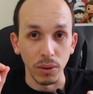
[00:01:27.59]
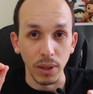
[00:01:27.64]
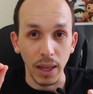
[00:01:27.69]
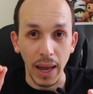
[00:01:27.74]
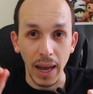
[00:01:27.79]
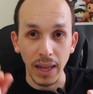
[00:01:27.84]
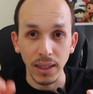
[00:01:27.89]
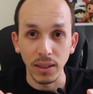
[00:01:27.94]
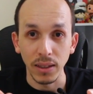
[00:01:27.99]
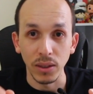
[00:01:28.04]

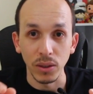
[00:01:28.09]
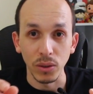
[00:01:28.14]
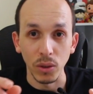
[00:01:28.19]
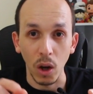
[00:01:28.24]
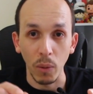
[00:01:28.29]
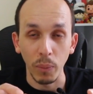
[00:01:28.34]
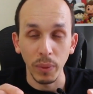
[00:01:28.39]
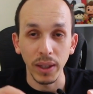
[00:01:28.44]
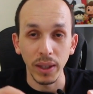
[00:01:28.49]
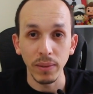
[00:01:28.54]
add this
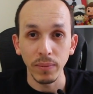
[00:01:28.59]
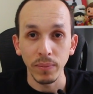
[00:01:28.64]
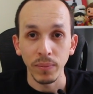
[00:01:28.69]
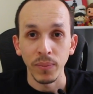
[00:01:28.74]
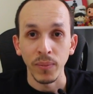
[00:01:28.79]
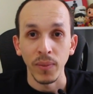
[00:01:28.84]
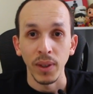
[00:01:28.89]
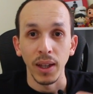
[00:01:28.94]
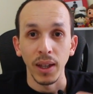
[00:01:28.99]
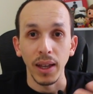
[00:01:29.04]
topic
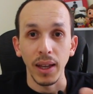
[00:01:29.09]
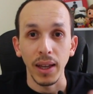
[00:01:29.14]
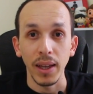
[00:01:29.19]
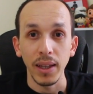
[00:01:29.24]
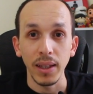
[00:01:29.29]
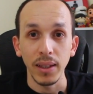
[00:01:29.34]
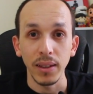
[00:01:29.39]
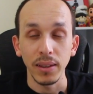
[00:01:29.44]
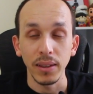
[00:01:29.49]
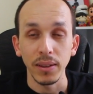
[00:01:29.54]

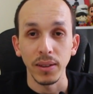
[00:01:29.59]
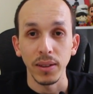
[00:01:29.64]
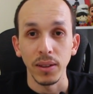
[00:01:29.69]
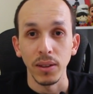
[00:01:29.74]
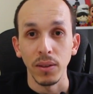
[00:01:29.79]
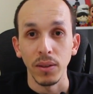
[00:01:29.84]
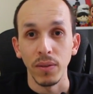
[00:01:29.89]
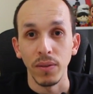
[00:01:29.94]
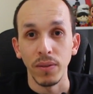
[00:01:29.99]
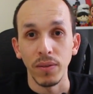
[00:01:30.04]
and
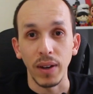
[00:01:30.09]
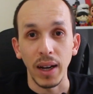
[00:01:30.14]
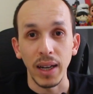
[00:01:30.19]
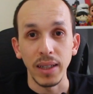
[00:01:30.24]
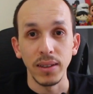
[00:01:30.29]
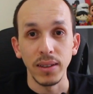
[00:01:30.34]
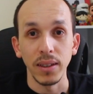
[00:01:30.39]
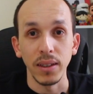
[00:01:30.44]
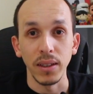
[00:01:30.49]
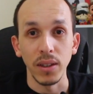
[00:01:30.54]

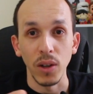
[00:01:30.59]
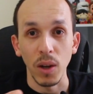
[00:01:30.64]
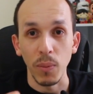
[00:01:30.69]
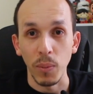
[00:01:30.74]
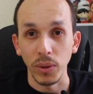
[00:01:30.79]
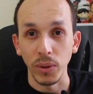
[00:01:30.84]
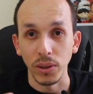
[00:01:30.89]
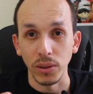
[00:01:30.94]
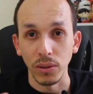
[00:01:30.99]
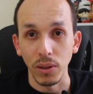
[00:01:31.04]
find new
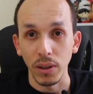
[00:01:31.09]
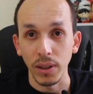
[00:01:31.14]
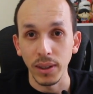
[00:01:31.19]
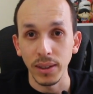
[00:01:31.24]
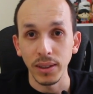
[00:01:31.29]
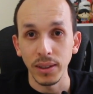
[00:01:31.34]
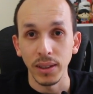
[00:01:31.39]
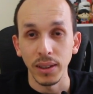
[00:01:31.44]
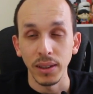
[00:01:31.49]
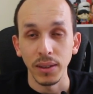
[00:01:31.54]

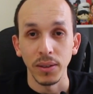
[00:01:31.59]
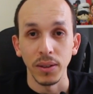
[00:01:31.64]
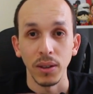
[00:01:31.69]
repositories